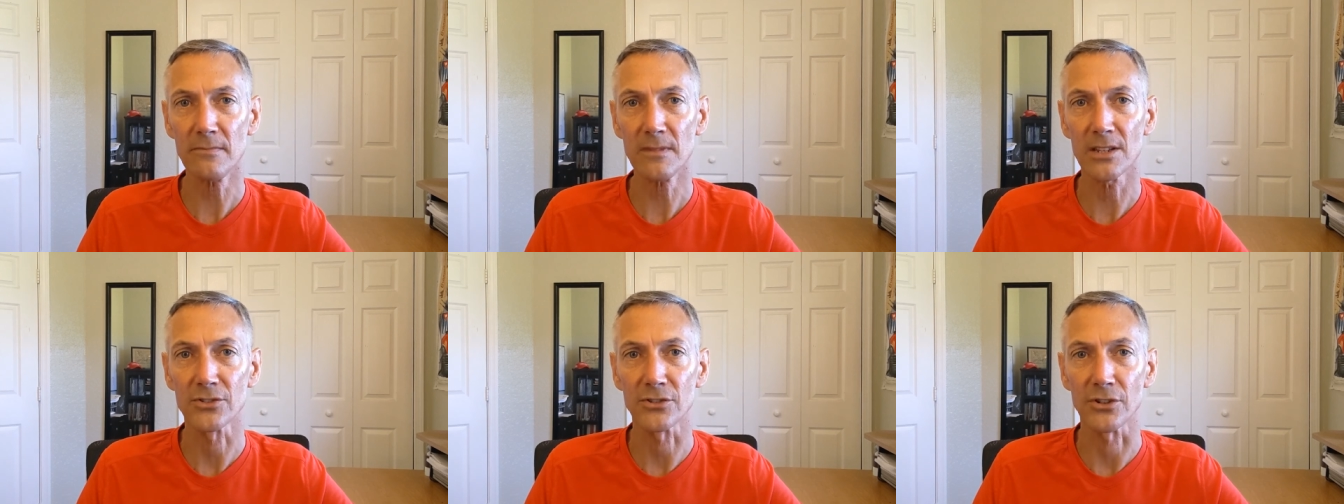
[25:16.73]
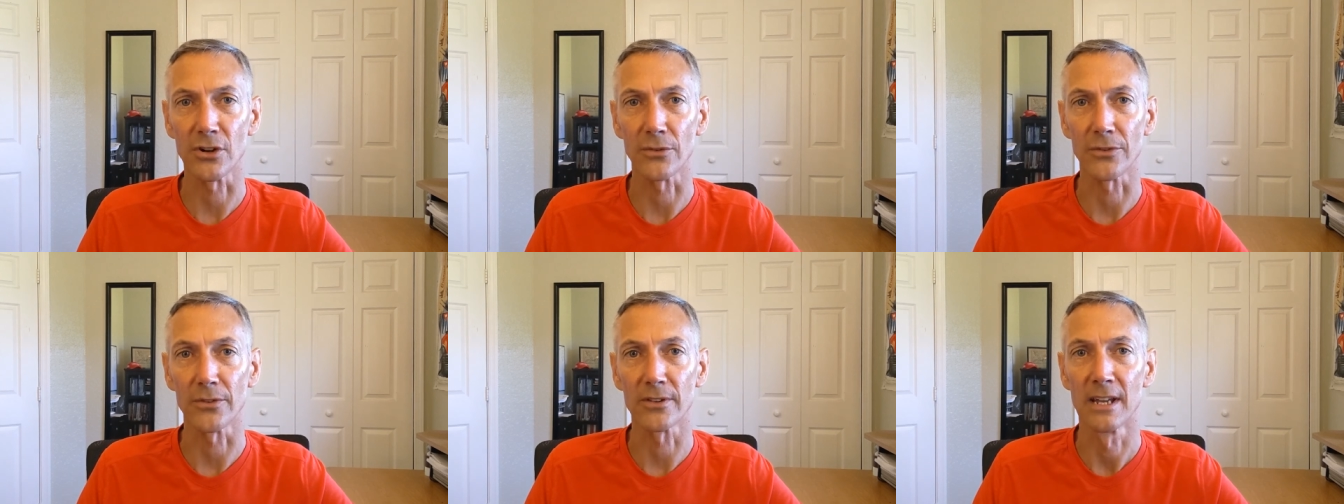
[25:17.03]

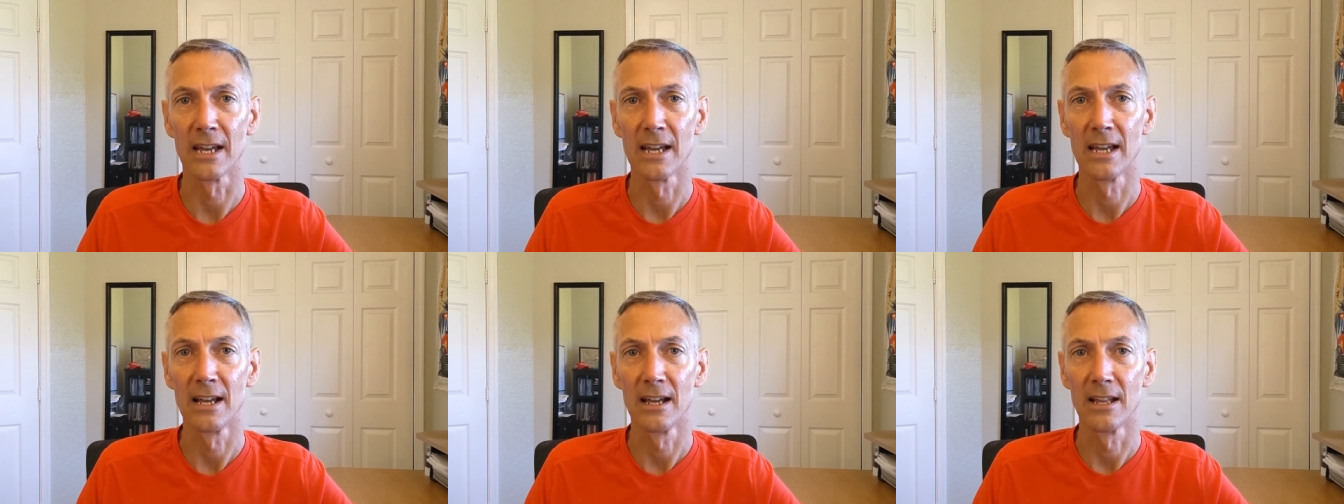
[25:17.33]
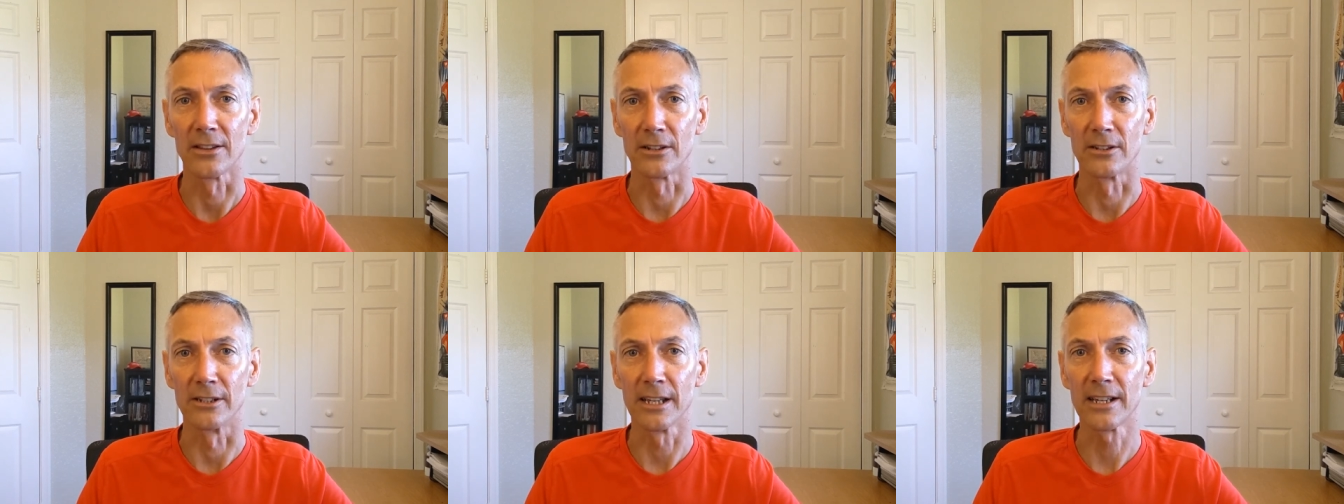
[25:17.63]
So
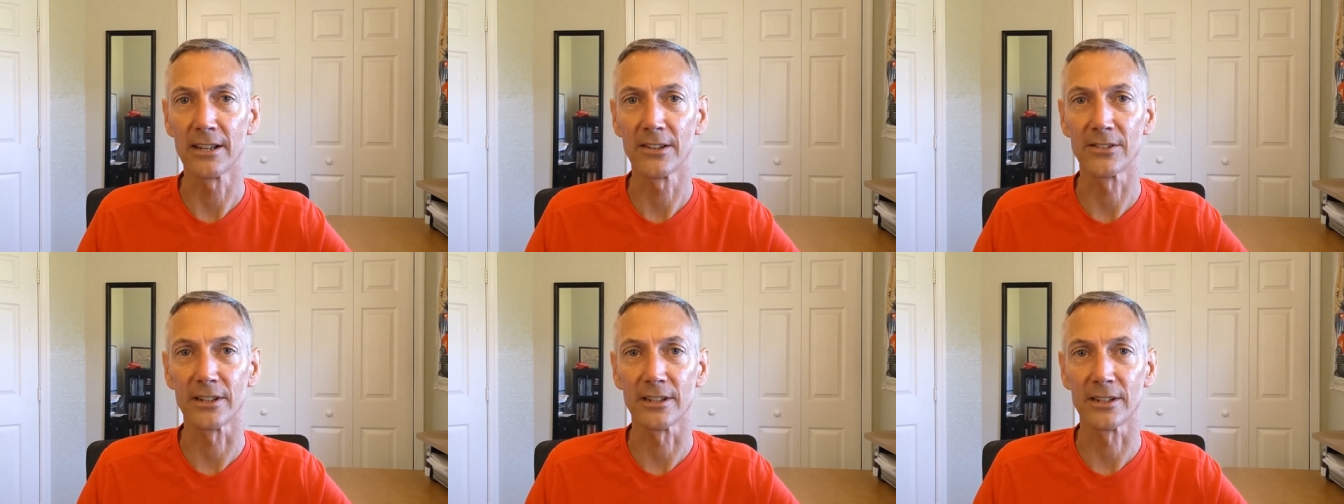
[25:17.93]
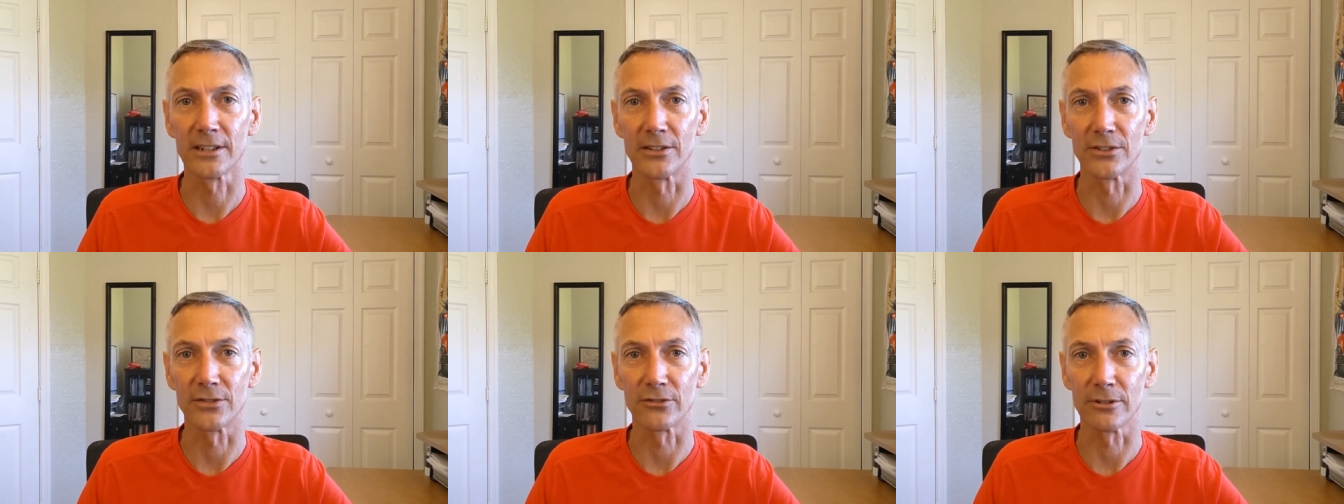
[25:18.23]
the link is in the
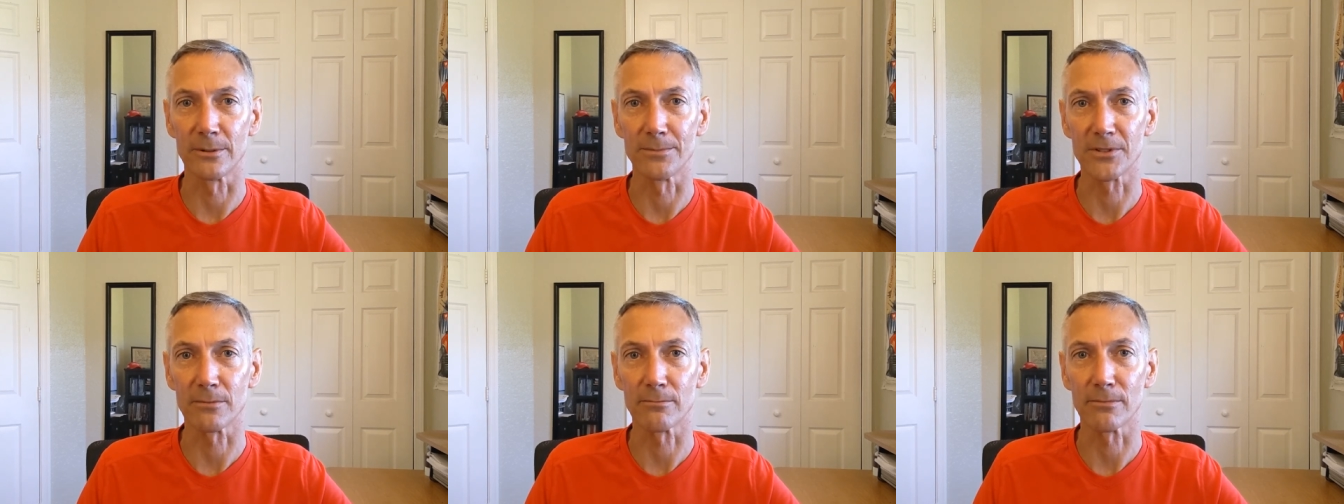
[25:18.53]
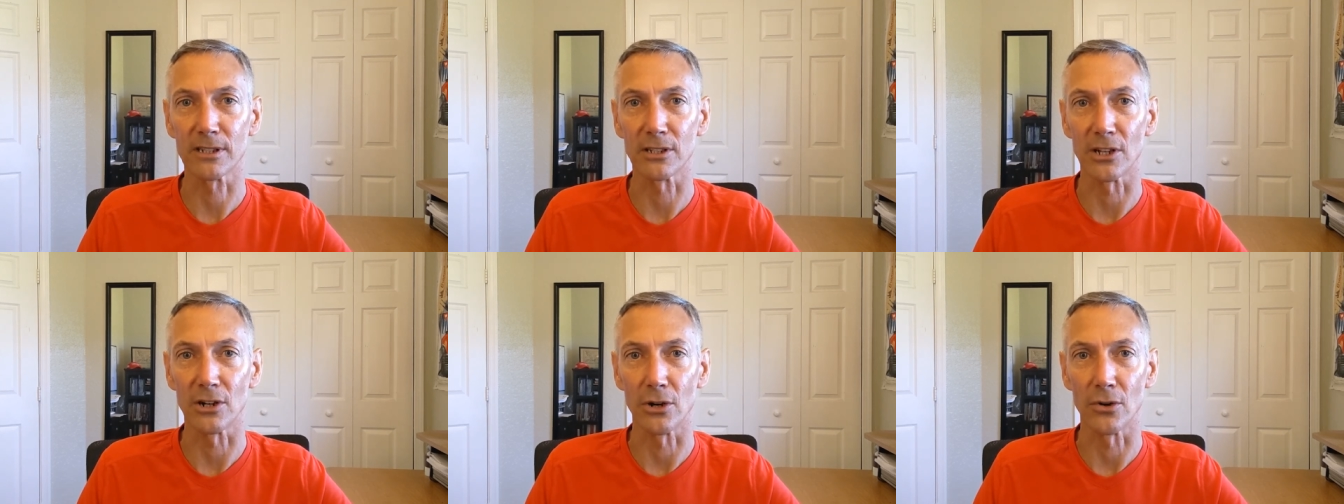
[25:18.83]
description
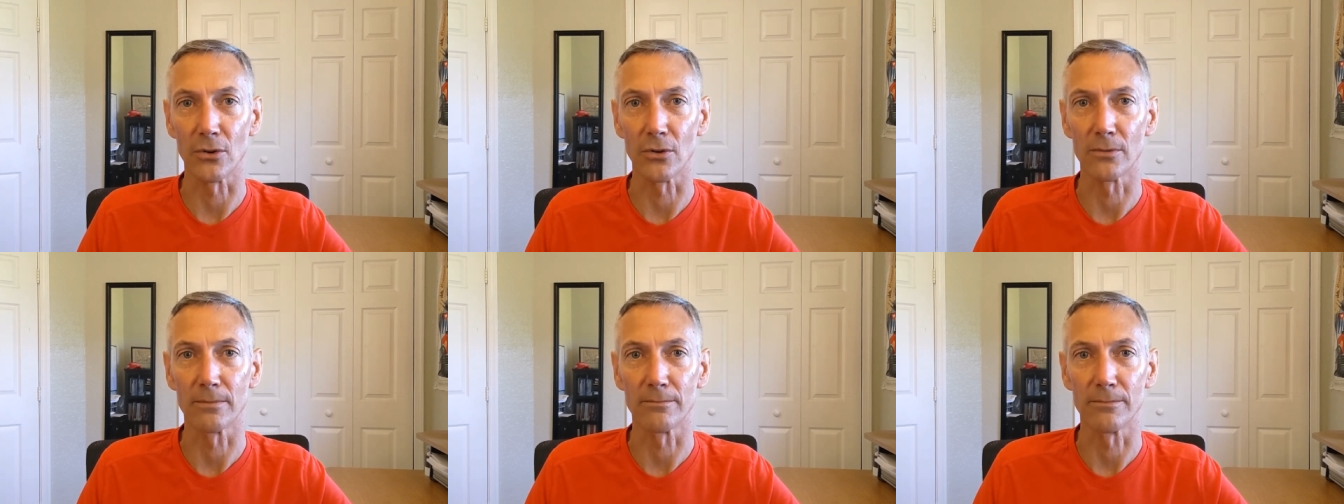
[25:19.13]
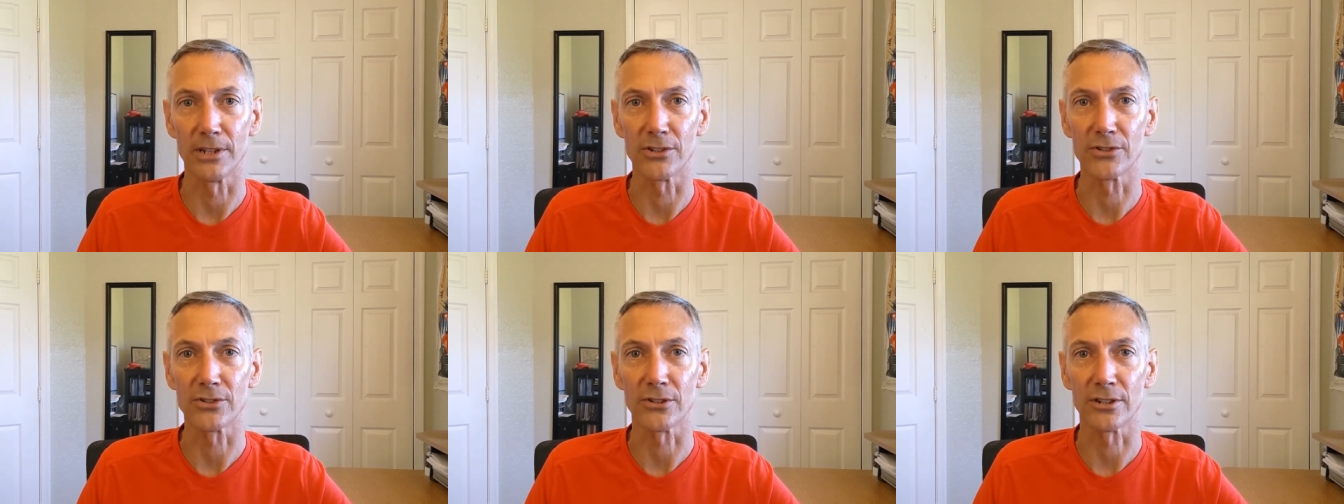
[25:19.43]
below.
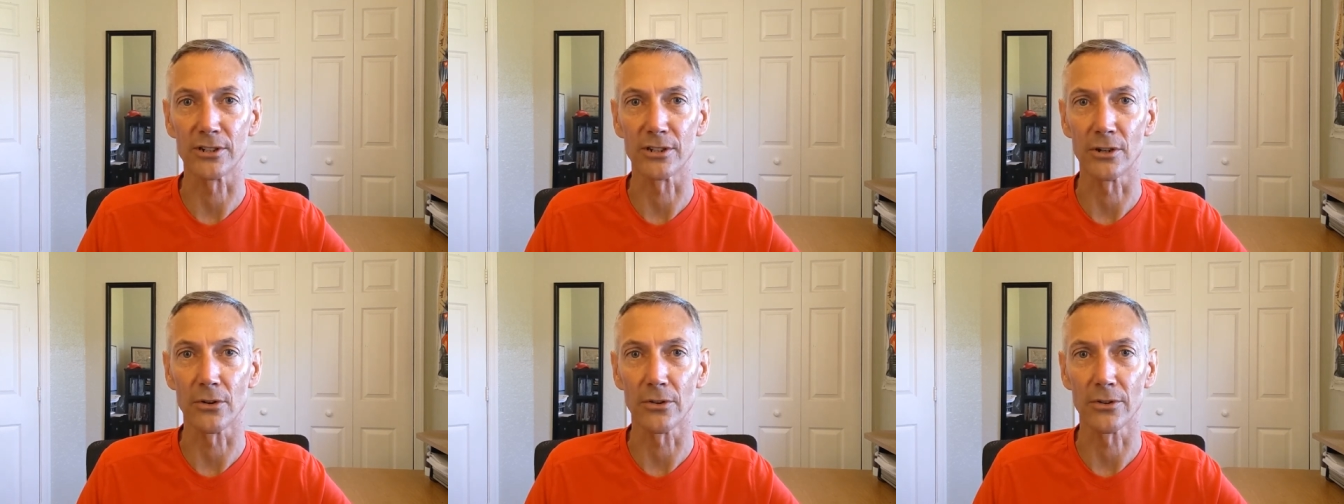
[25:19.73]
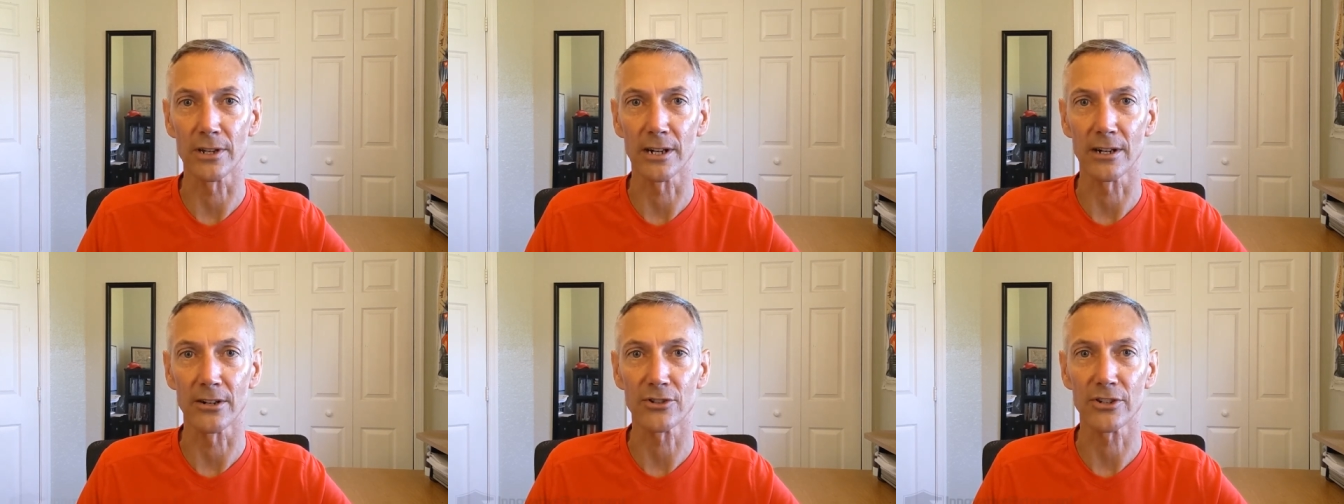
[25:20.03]
Be sure to go
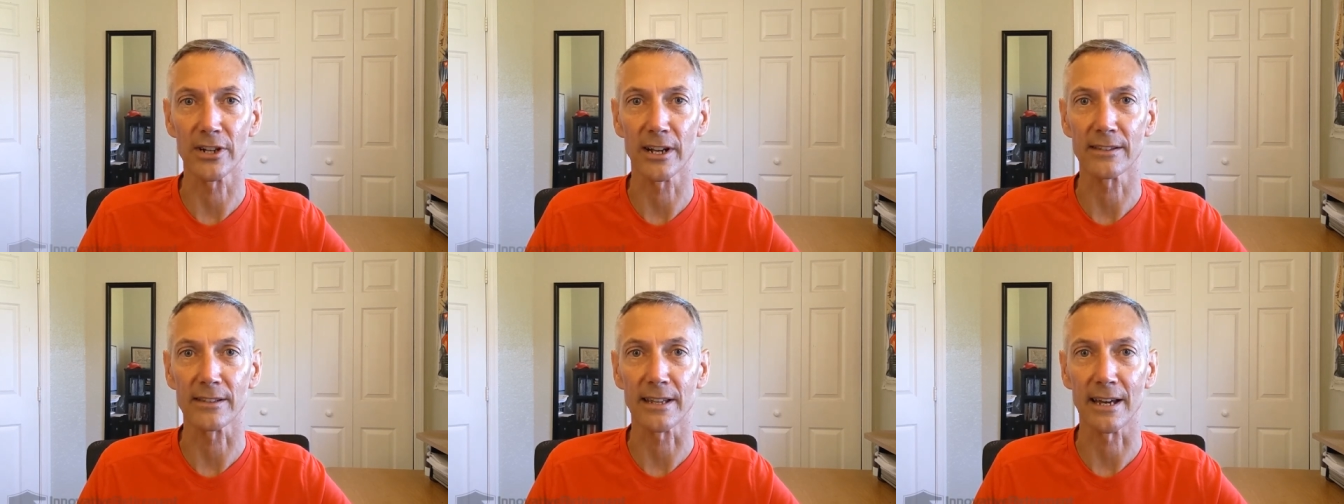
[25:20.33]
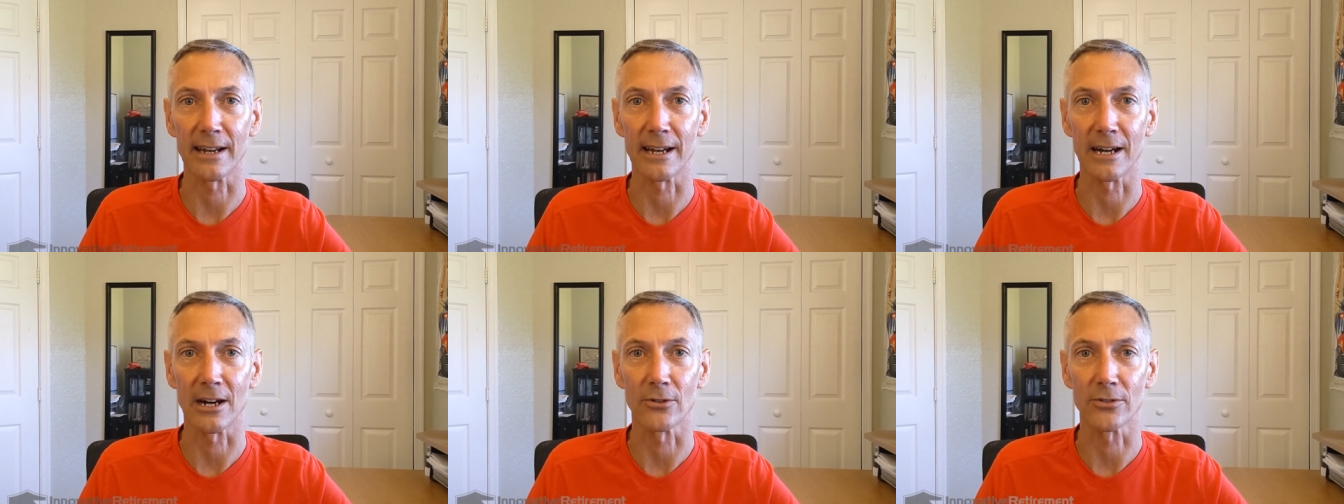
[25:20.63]
there, check
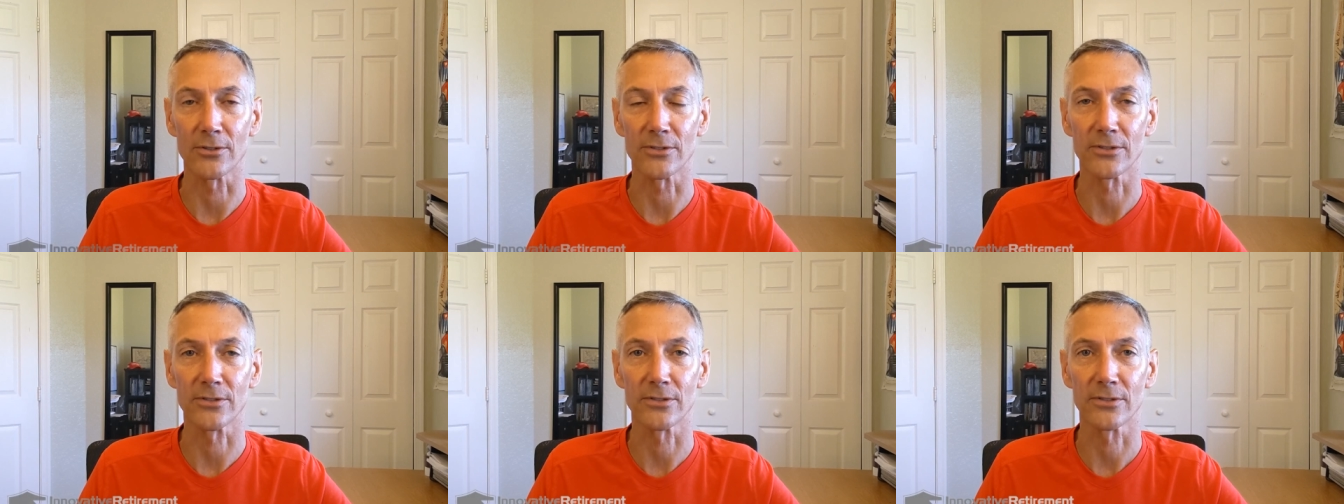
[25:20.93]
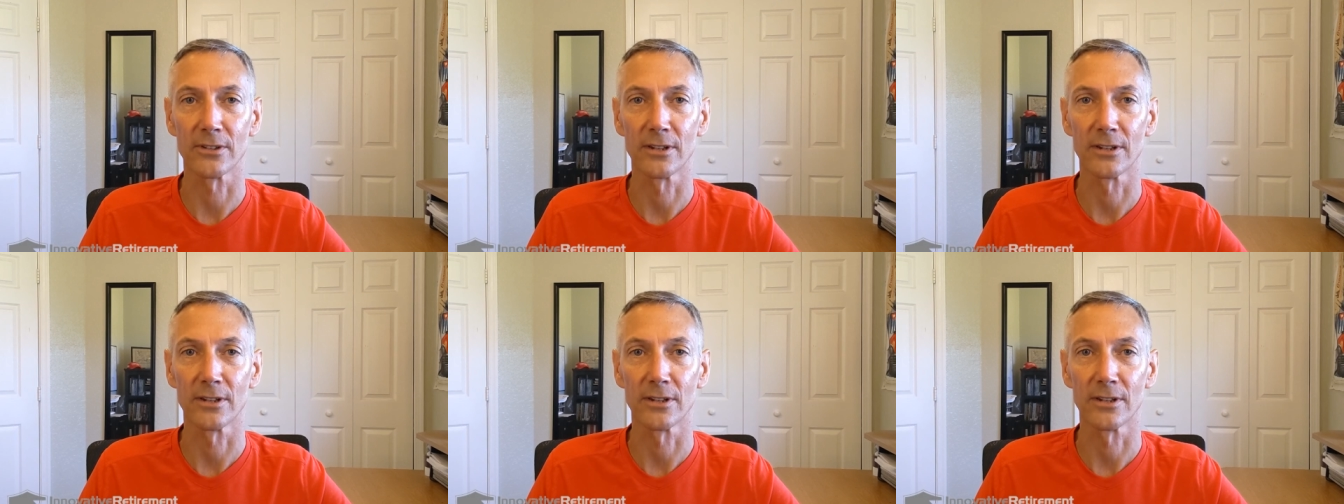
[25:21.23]
that out.